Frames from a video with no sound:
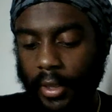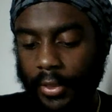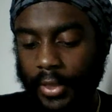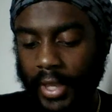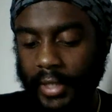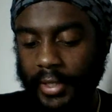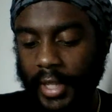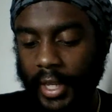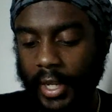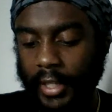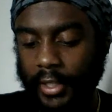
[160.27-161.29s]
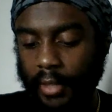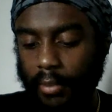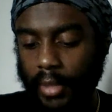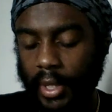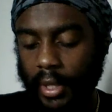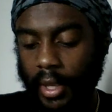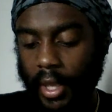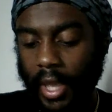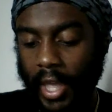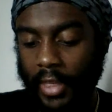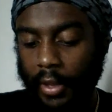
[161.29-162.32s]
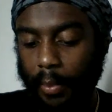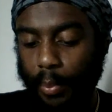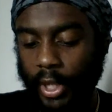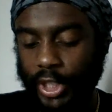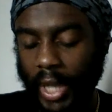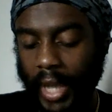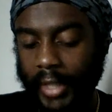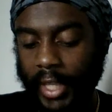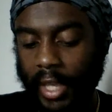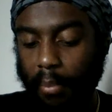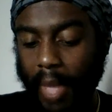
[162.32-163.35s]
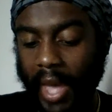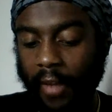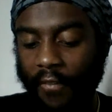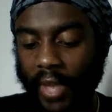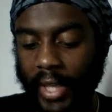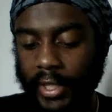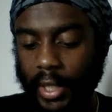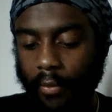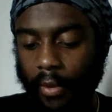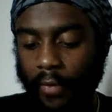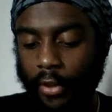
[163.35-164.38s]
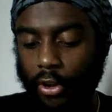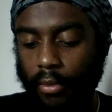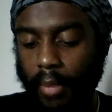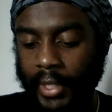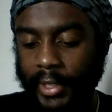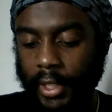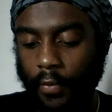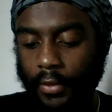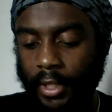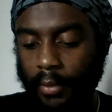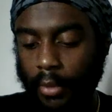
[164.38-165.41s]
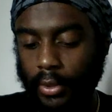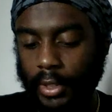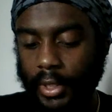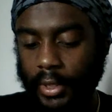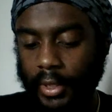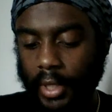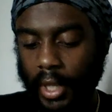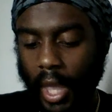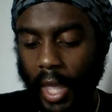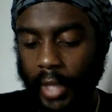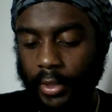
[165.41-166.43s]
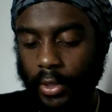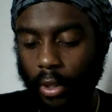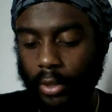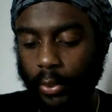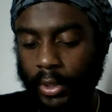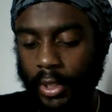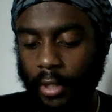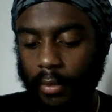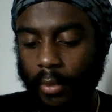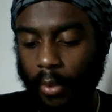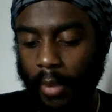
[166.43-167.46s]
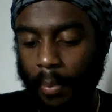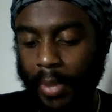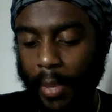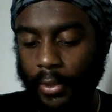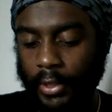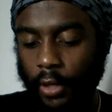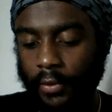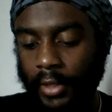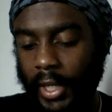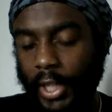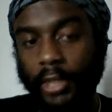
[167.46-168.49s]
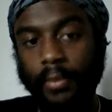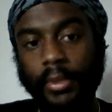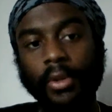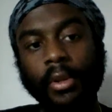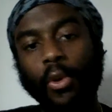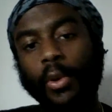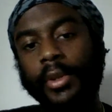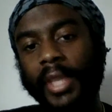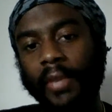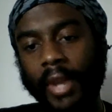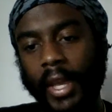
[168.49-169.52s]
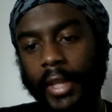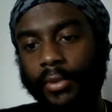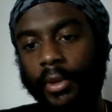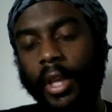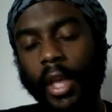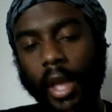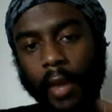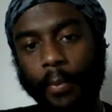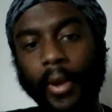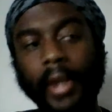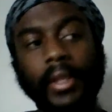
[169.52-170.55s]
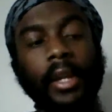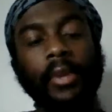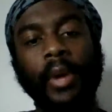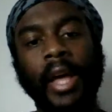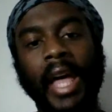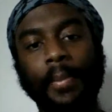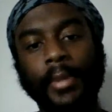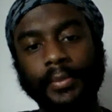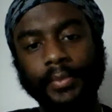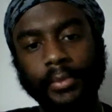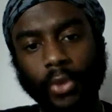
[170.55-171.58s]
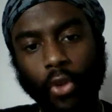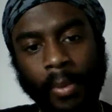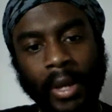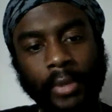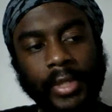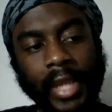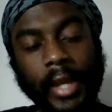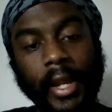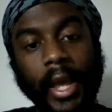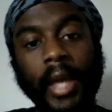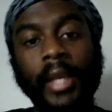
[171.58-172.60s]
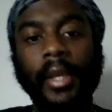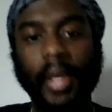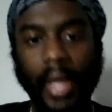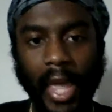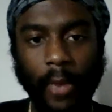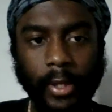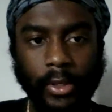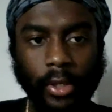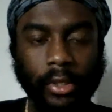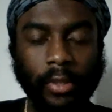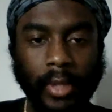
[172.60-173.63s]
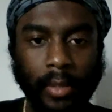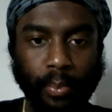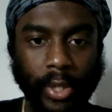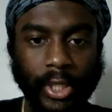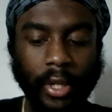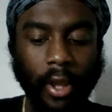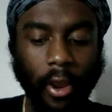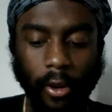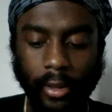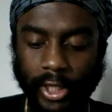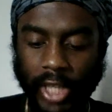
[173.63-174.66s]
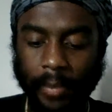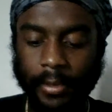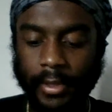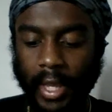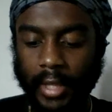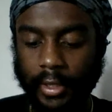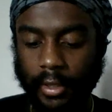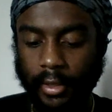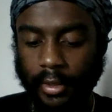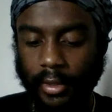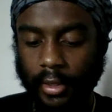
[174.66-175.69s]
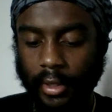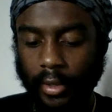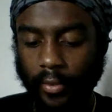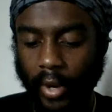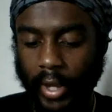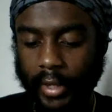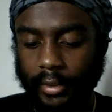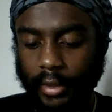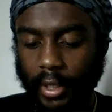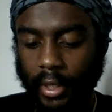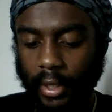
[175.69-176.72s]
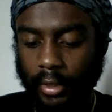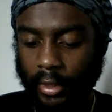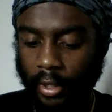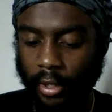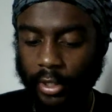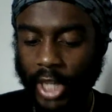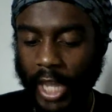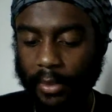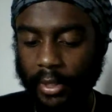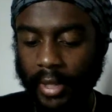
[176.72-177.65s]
Then said he unto me, And the bush I did manifestly revealed myself unto Moses, and talked with them when my people served in Egypt." So the Lord has given Ezra a breakdown of what happened on Mount Sinai, and when he talked to him in the bush in the early chapters of Exodus, right? The 3rd chapter.